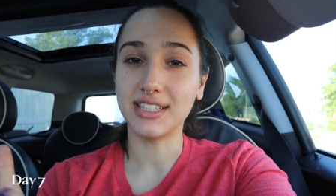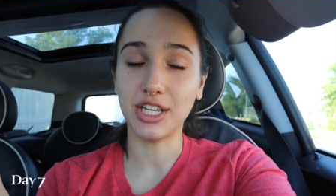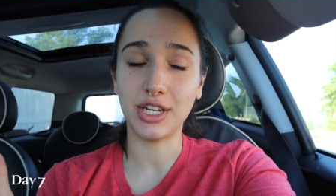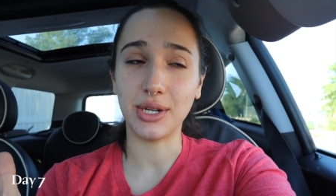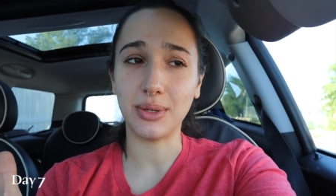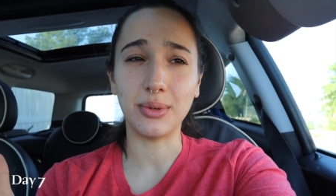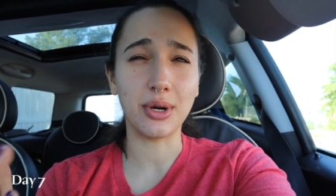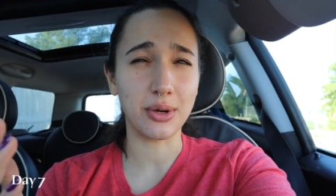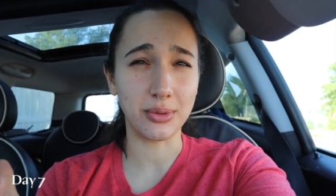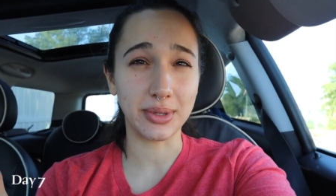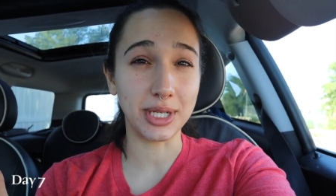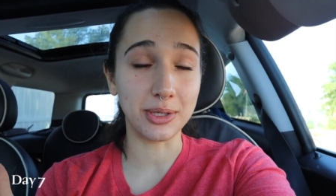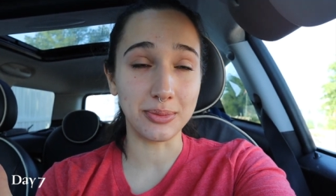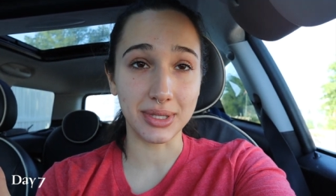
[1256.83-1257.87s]
you know, a
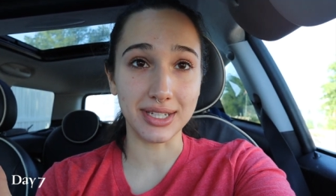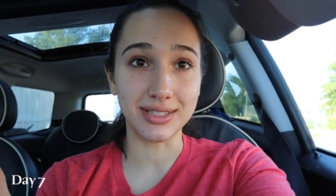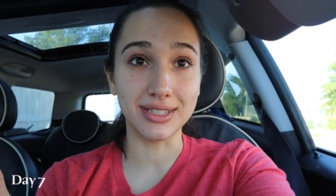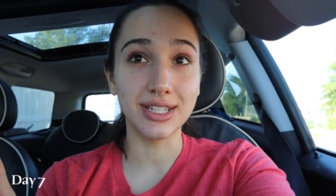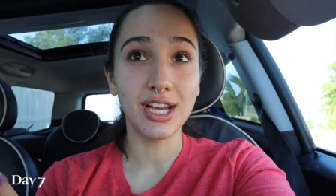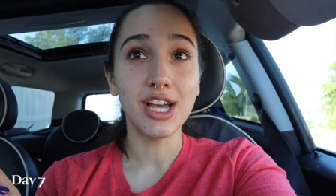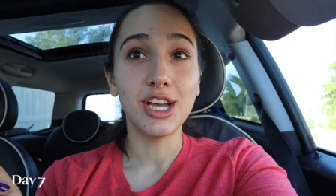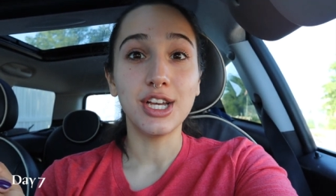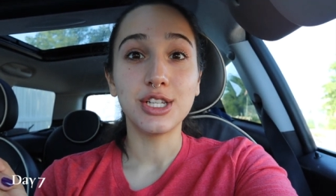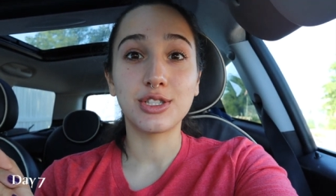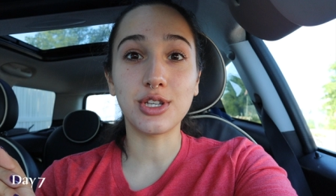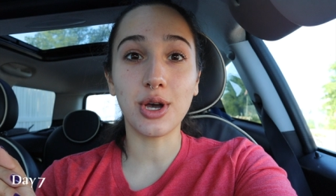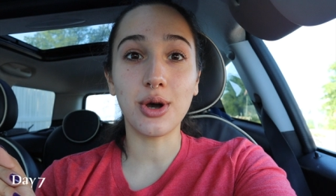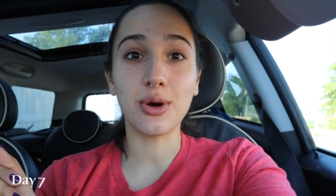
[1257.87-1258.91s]
real meal.
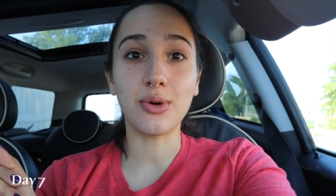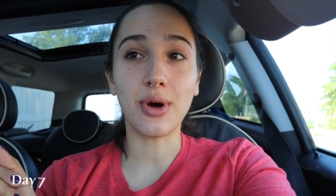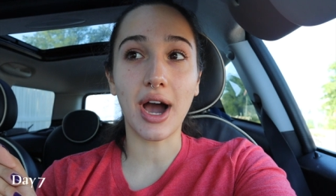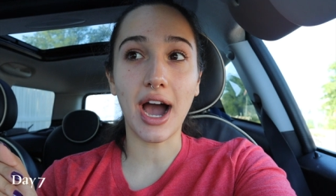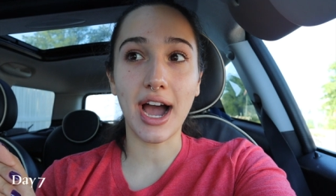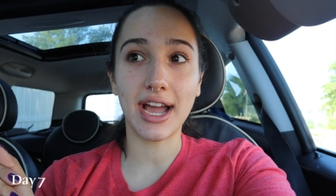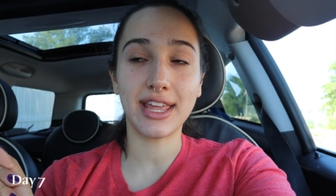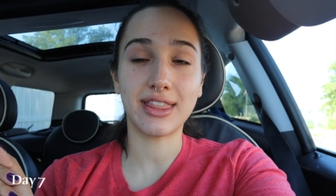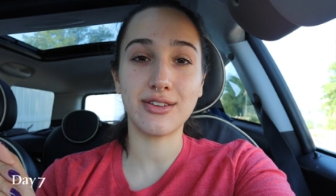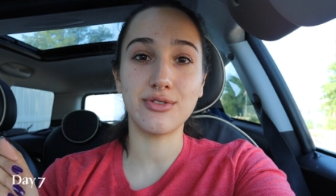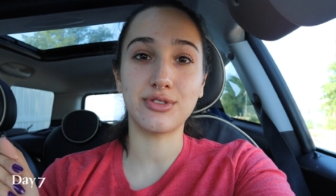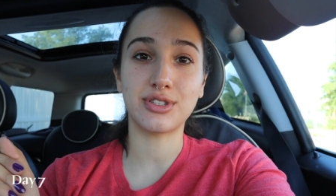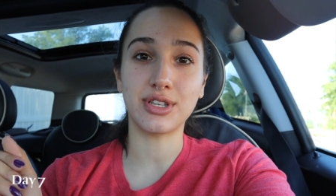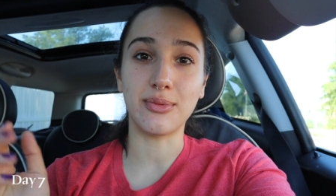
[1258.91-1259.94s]
So I
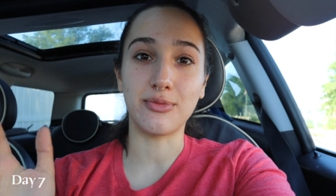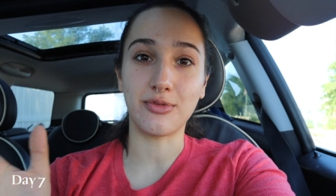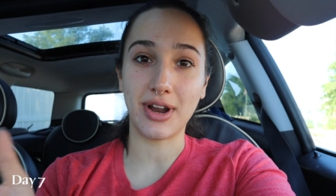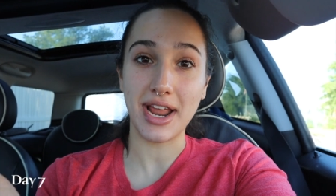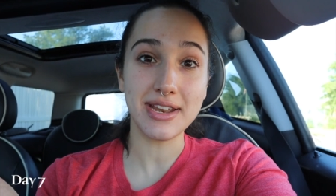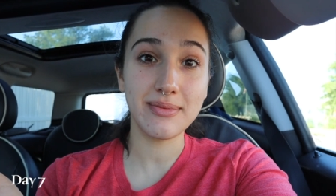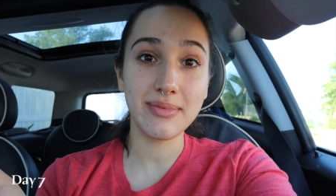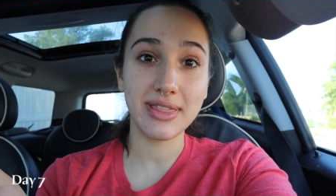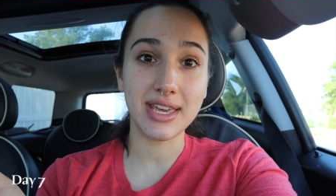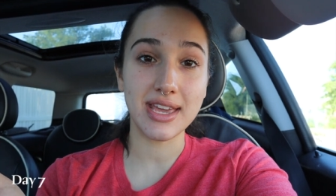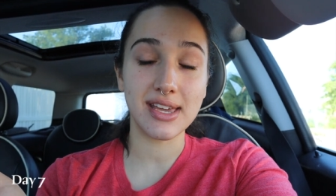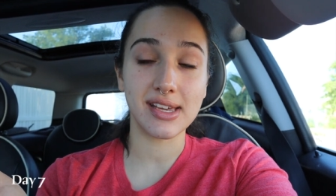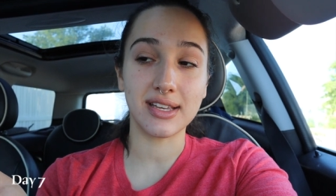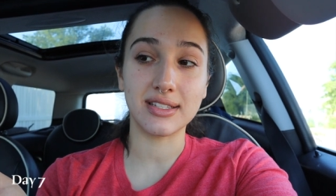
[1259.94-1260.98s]
threw some random
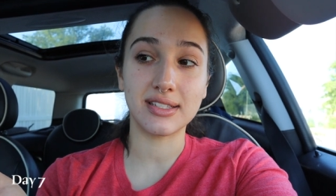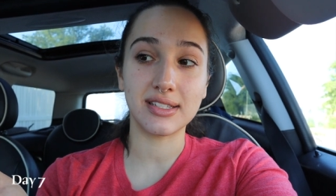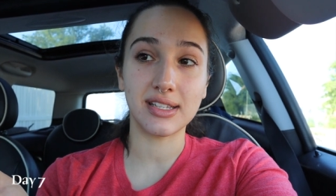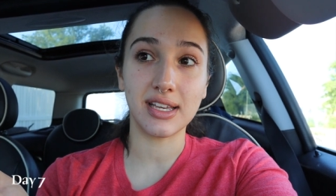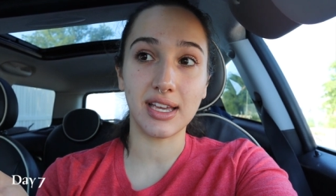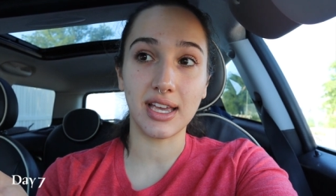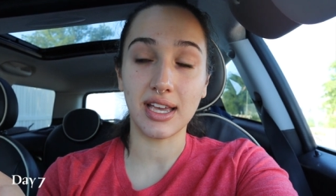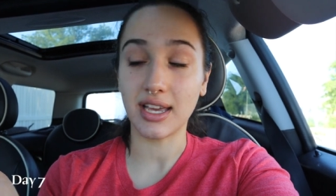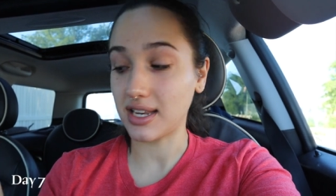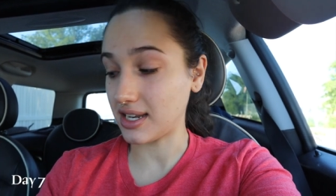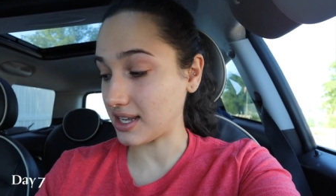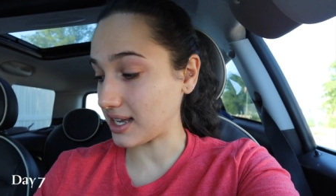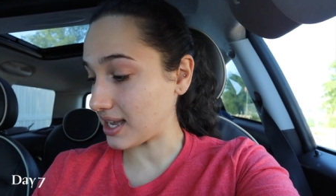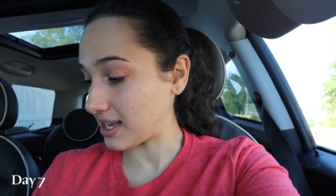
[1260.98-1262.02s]
things
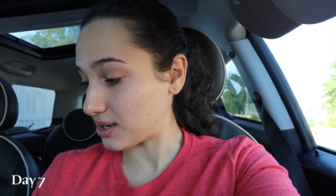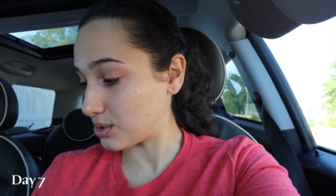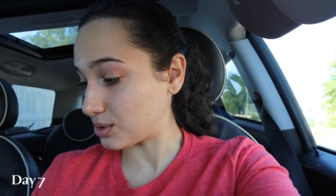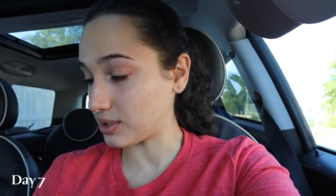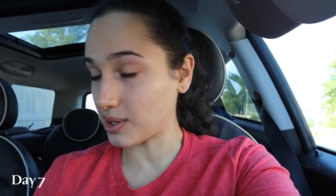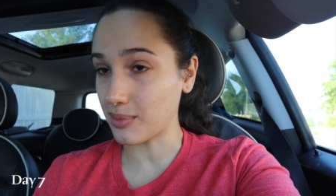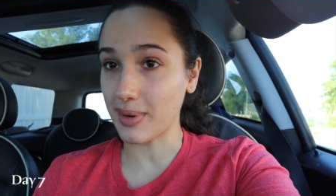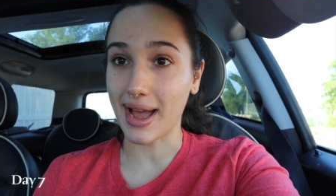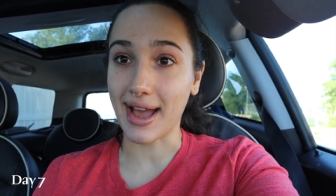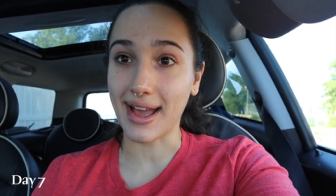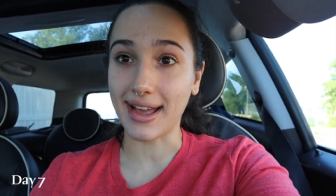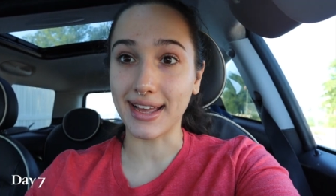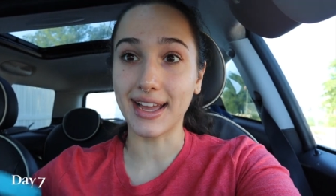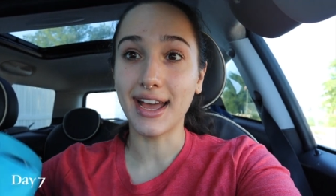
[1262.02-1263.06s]
in a cooler
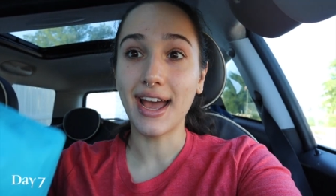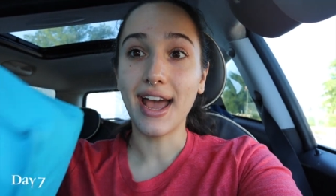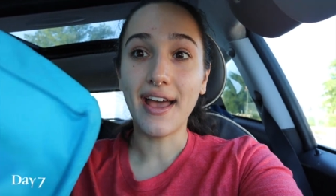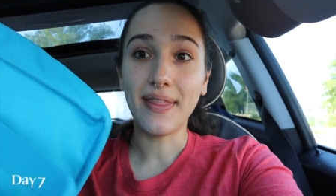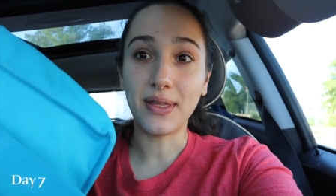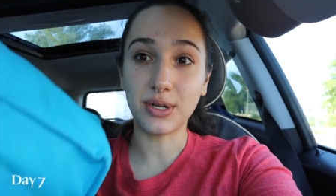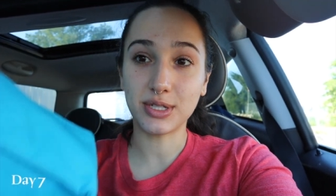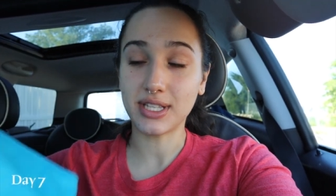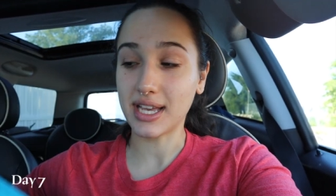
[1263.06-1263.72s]
bag. There's